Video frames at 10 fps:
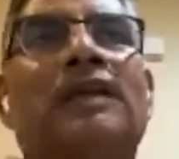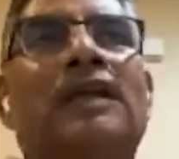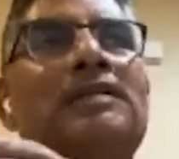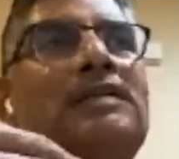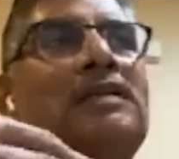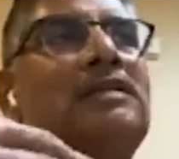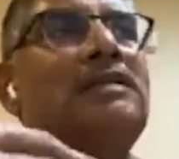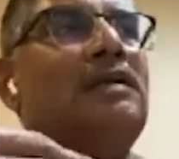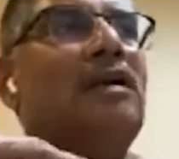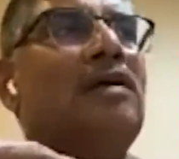we had
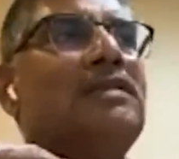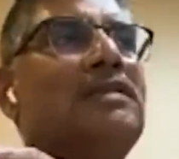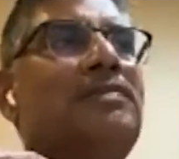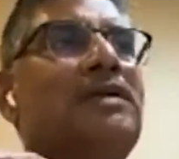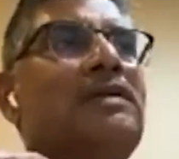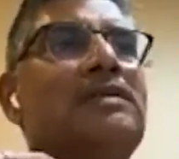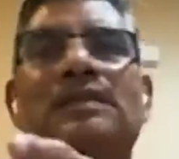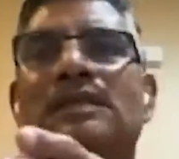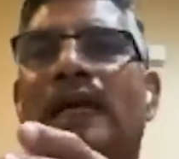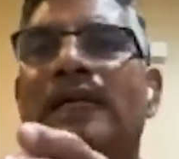suggested last time is
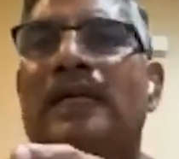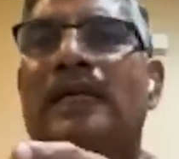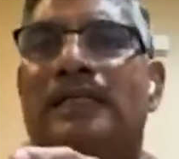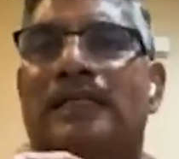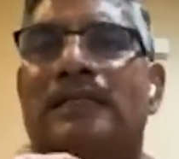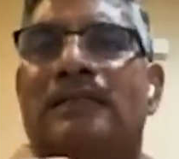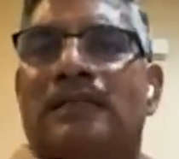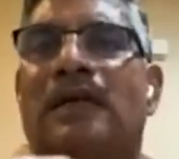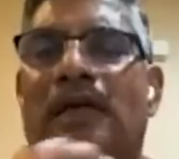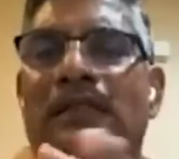these ITIs.
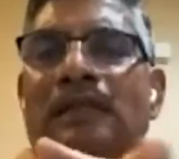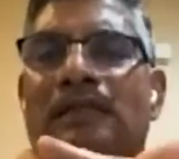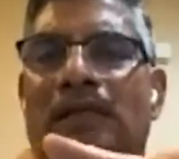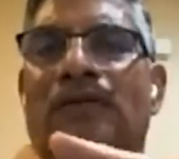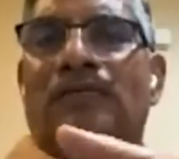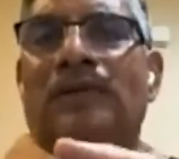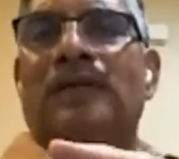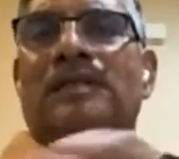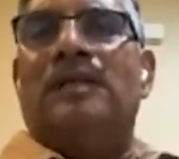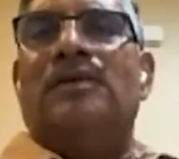I think the government
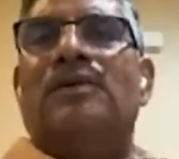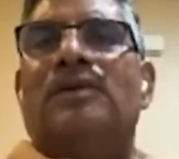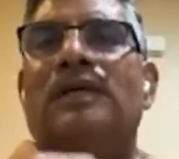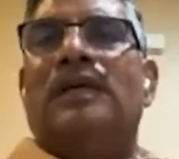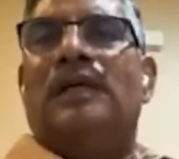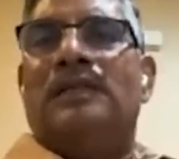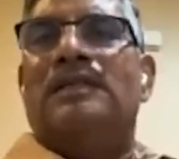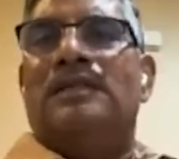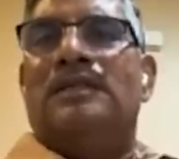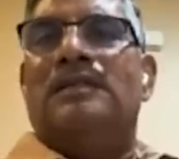is now looking at
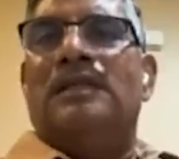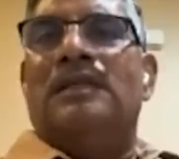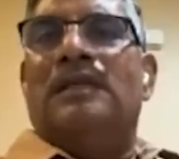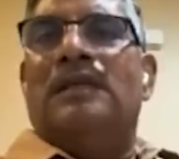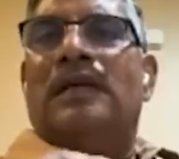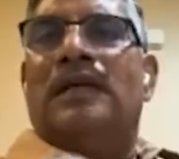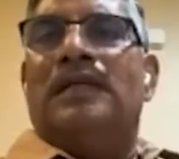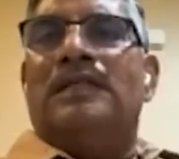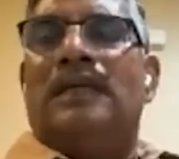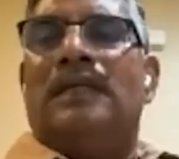these
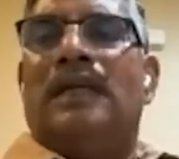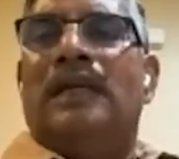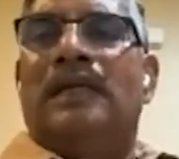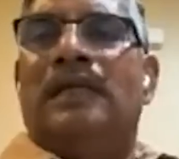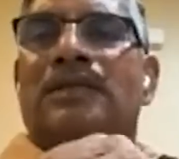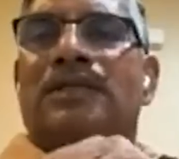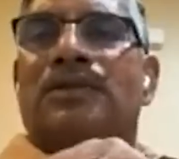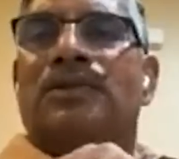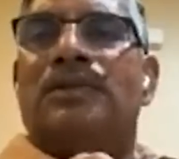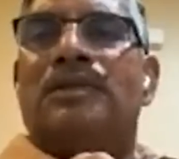industrial training
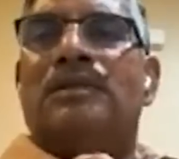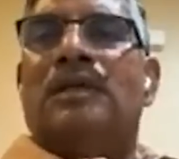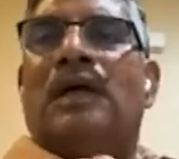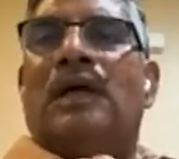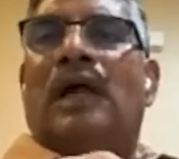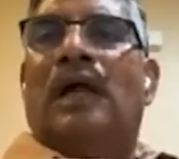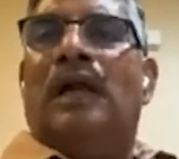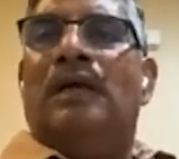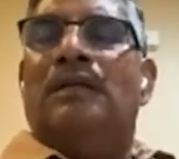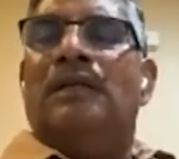institutes,
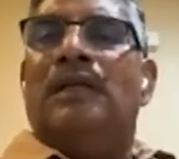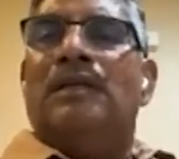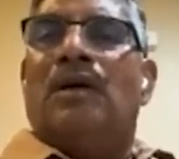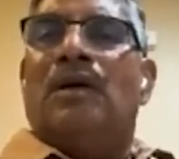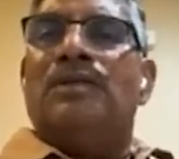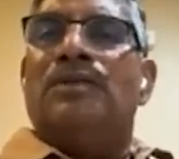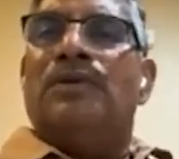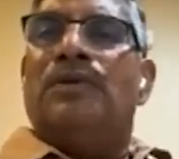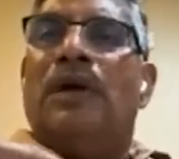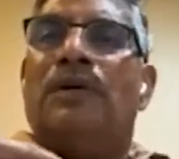and there is
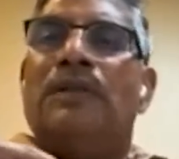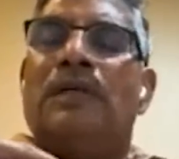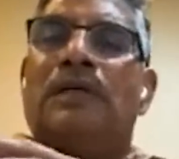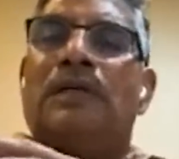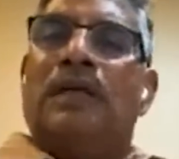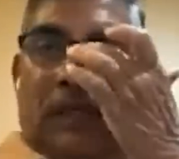also, you have the